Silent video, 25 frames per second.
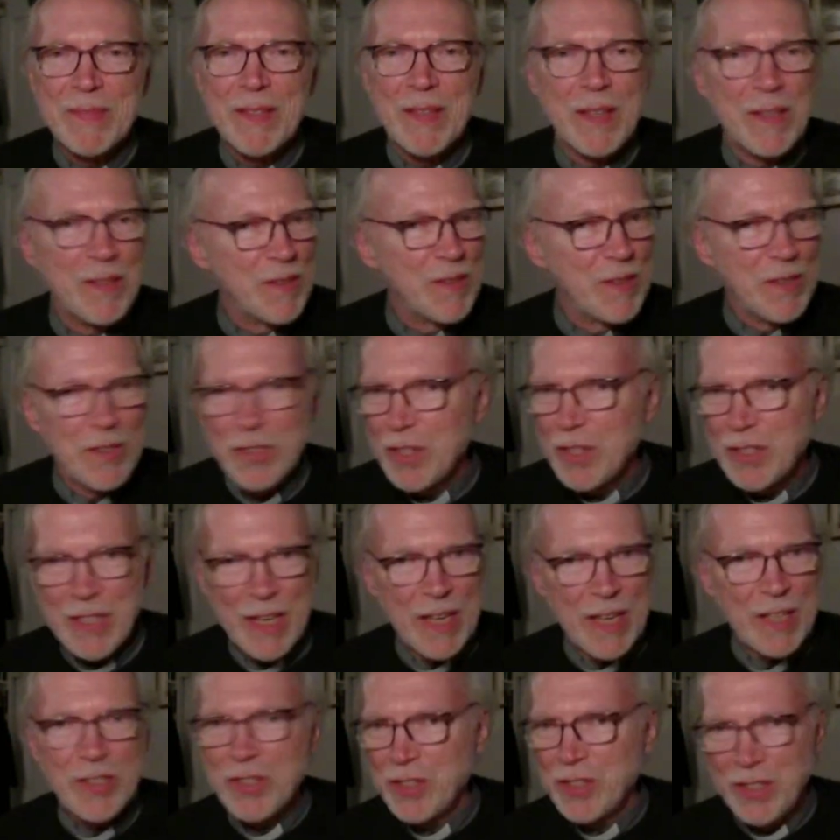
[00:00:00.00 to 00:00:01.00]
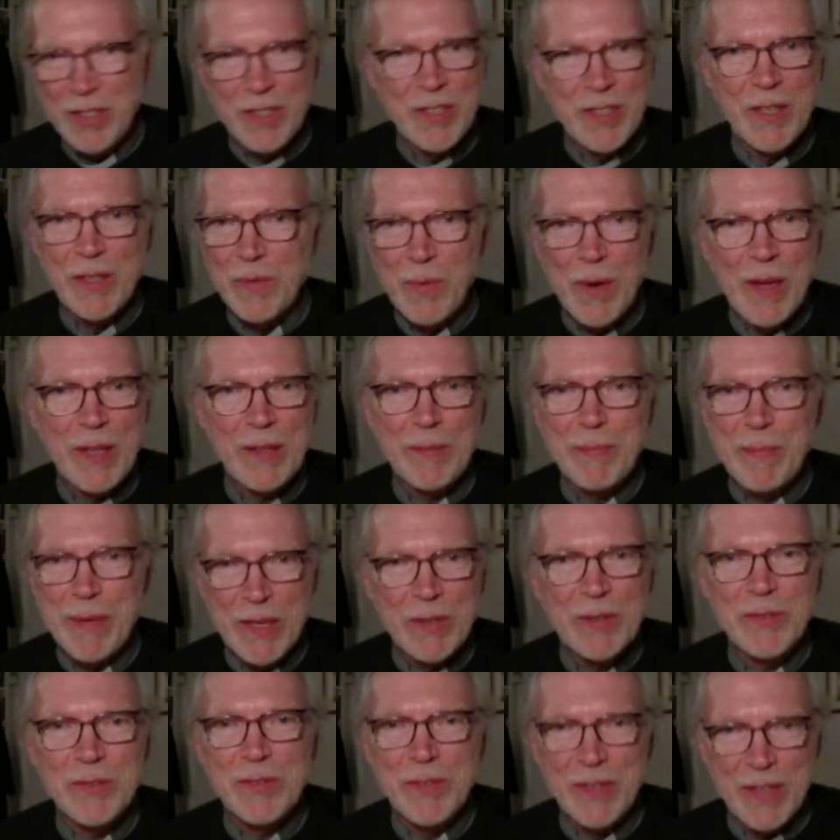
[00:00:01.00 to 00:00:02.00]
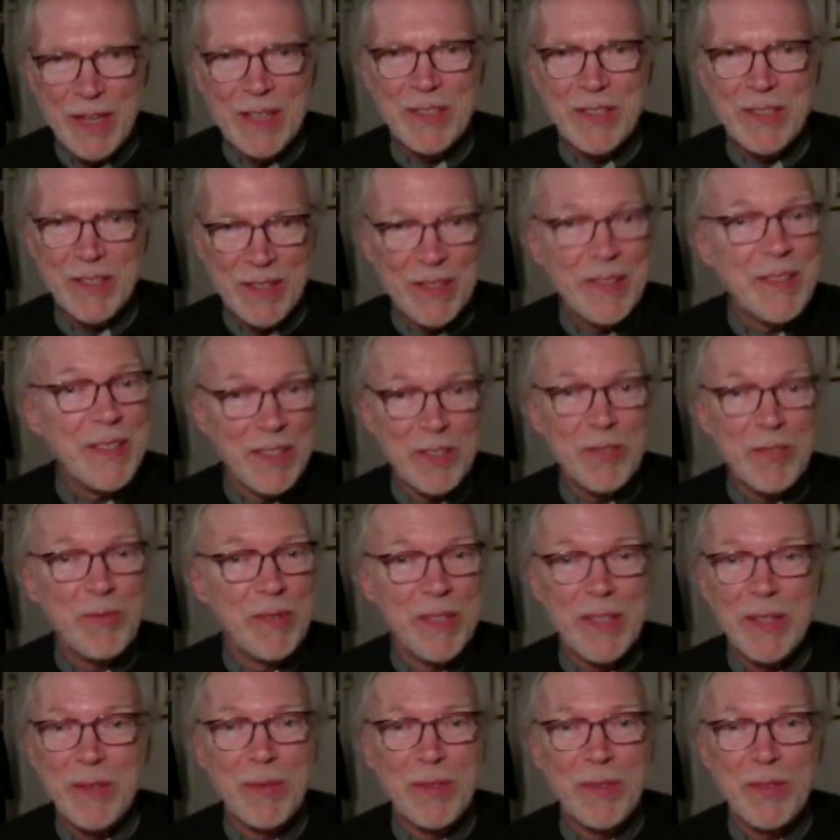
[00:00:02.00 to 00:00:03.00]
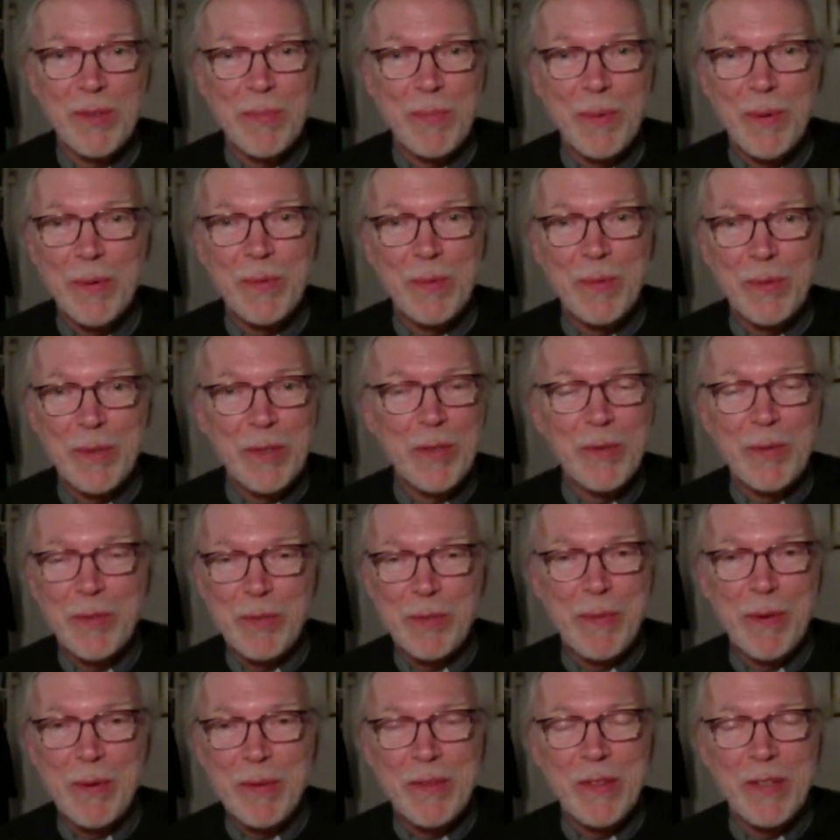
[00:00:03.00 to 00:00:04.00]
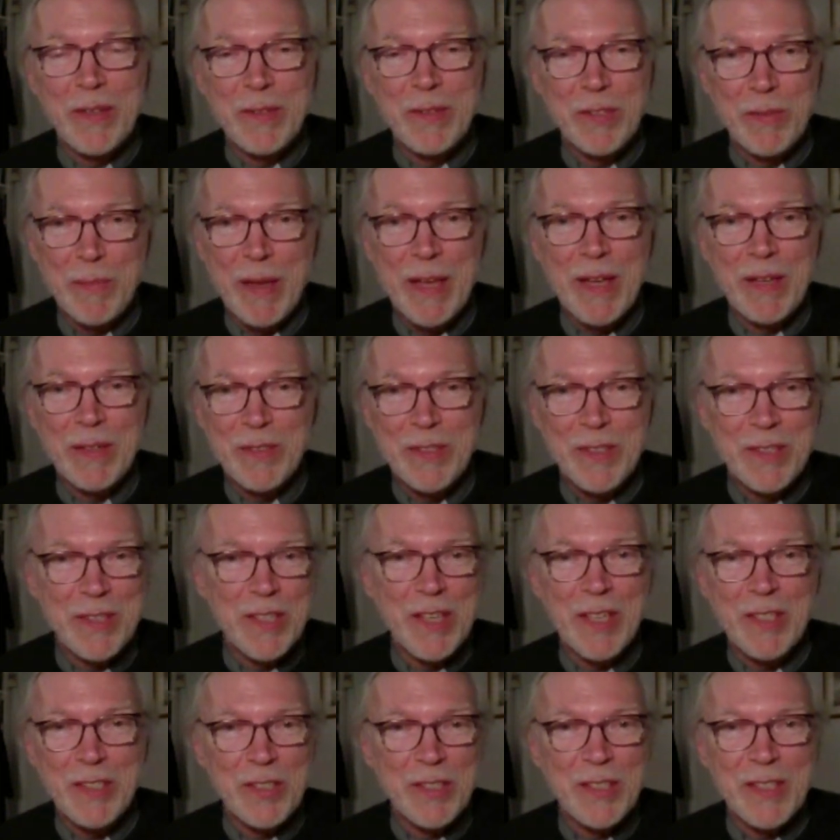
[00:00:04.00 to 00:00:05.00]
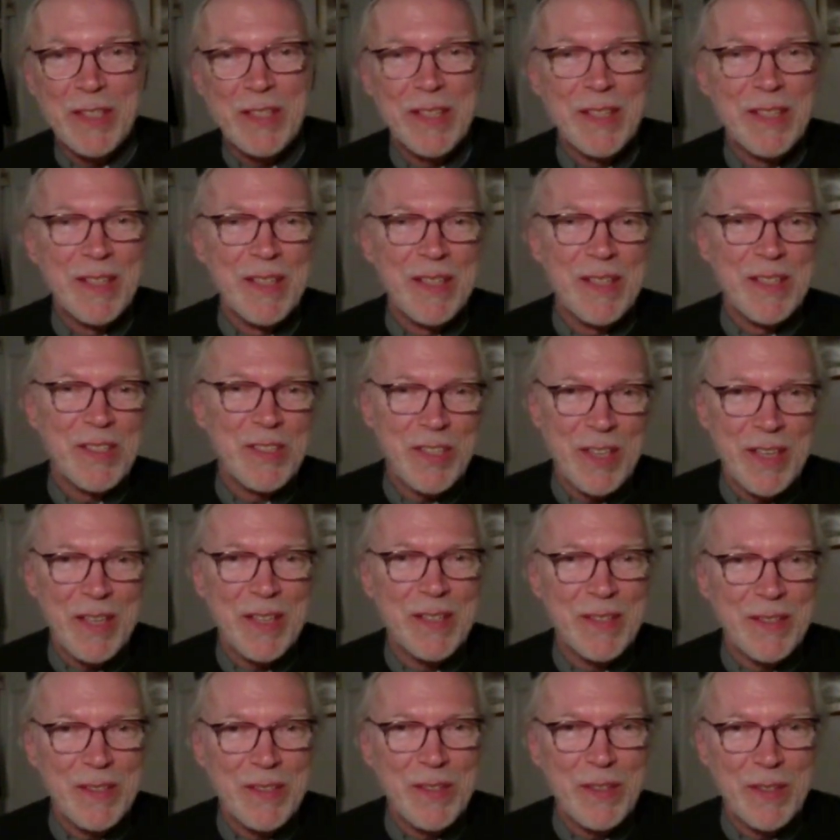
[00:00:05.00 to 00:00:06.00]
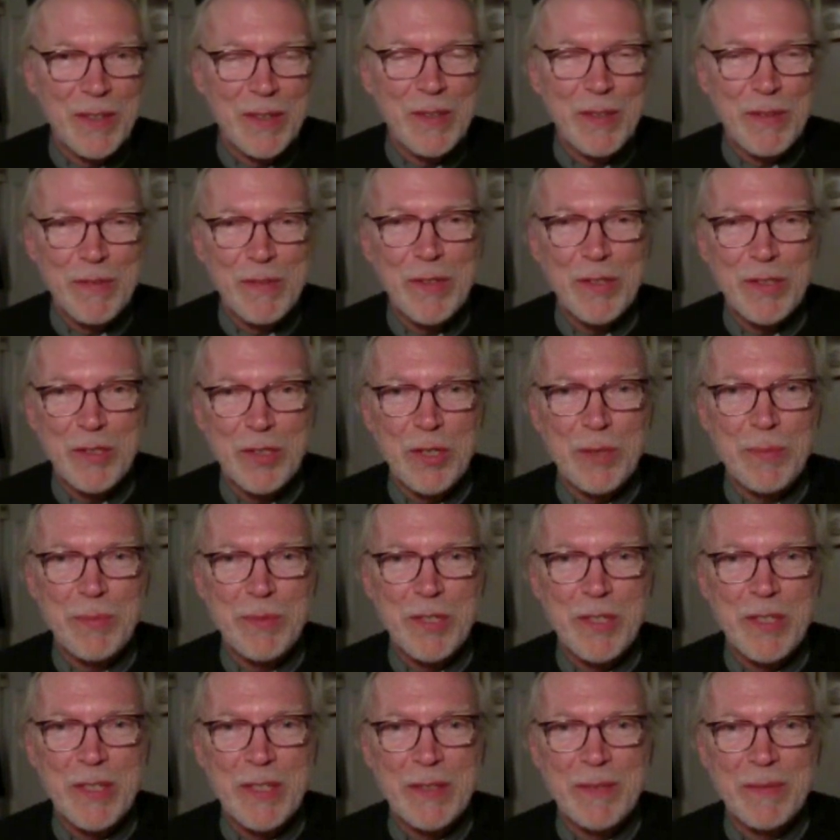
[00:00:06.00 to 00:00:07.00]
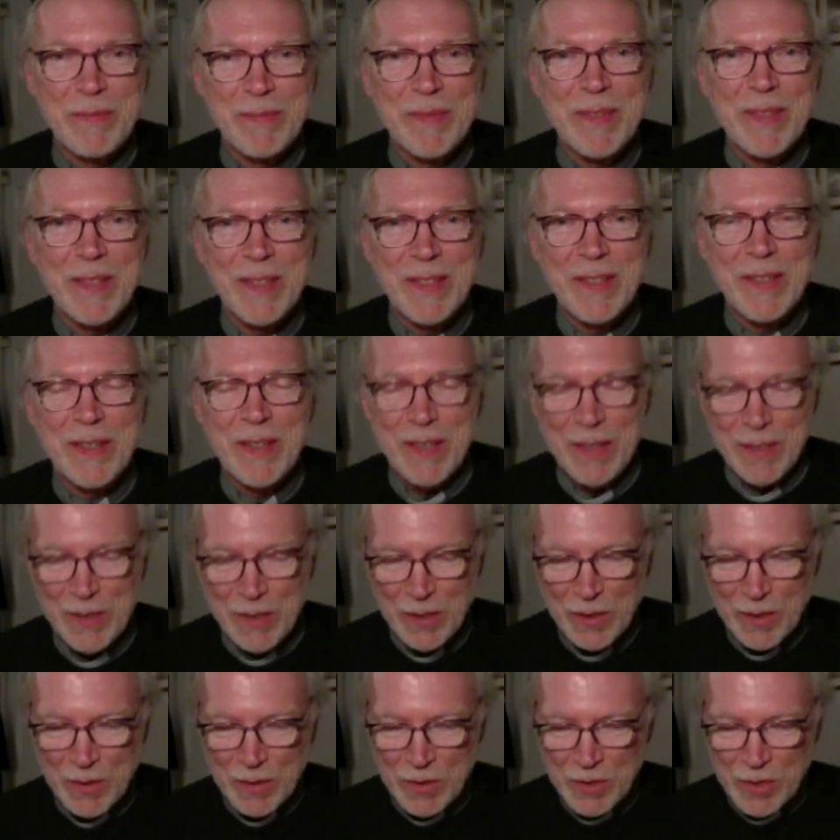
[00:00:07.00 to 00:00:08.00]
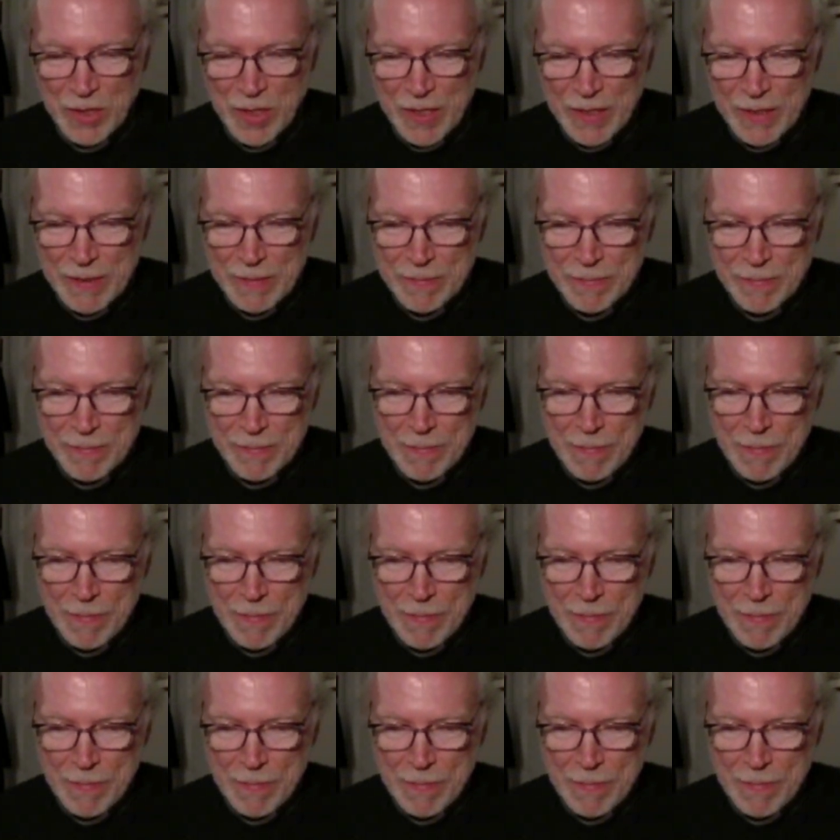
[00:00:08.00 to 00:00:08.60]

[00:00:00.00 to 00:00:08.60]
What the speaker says: And there's a task to do well beyond that. I think that's really what the poor will always be with you is about. It's actually saying, you know, you've got a job to do in the long term.